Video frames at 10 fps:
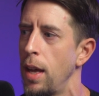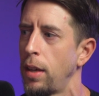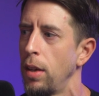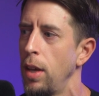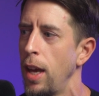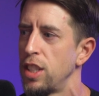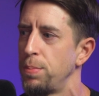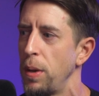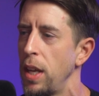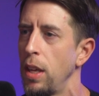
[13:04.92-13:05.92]
like
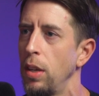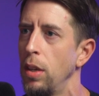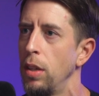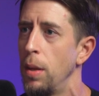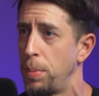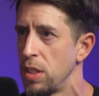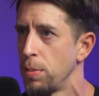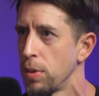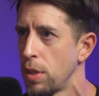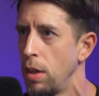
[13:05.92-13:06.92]
explaining the
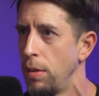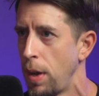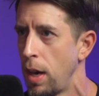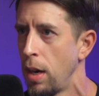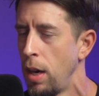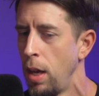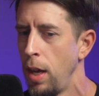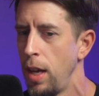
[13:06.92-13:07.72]
principles of hair